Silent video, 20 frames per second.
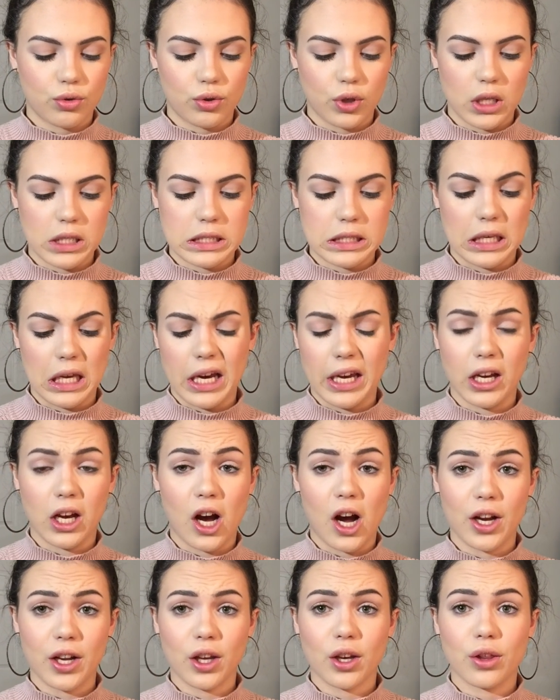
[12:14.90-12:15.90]
it's the
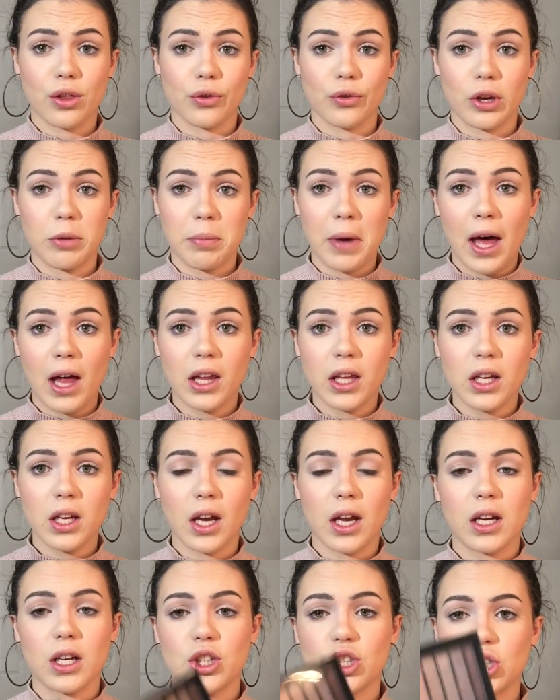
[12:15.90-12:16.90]
Iconic 3 palette.
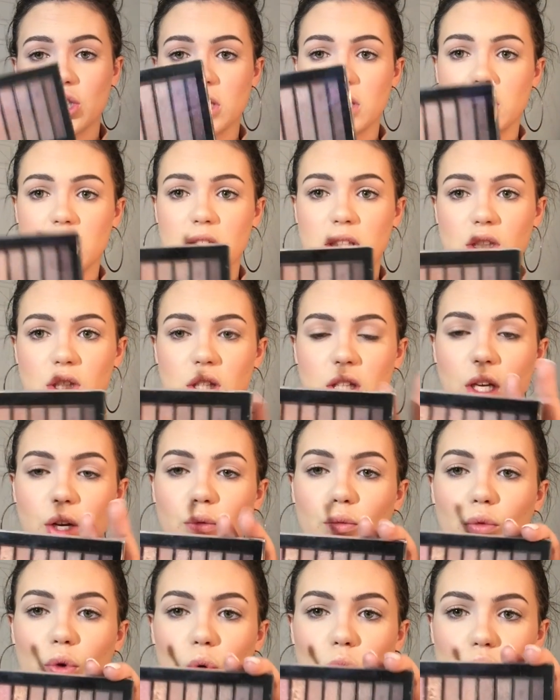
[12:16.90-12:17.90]
And it's just this like
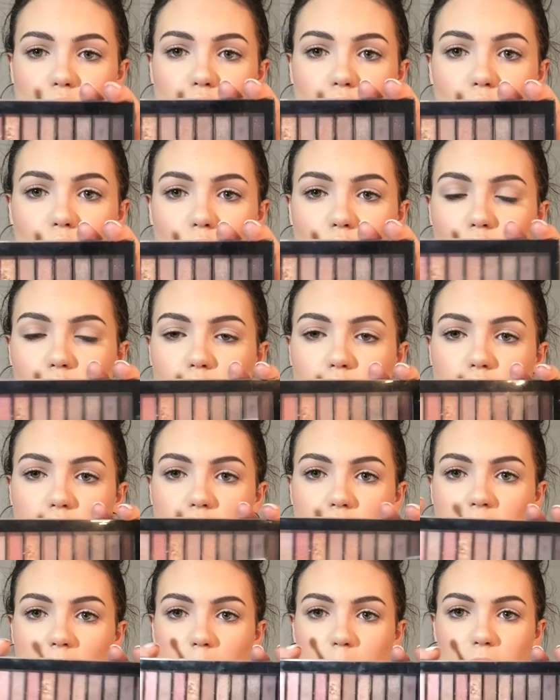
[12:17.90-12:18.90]
rose
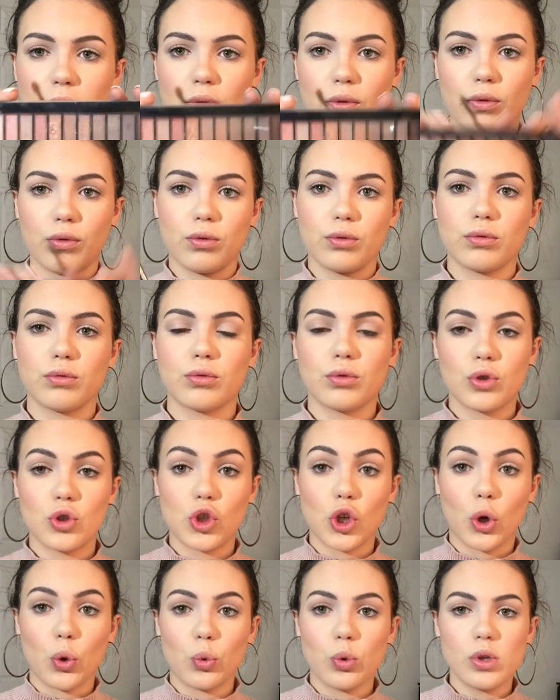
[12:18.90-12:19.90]
gold type of
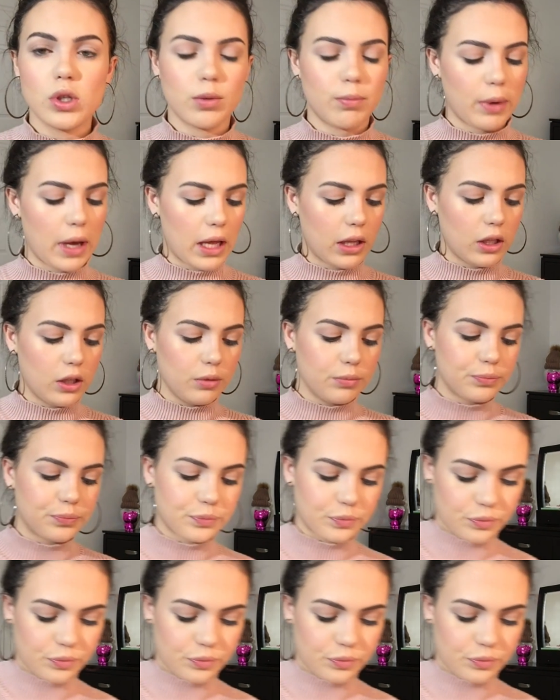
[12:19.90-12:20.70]
toned palette.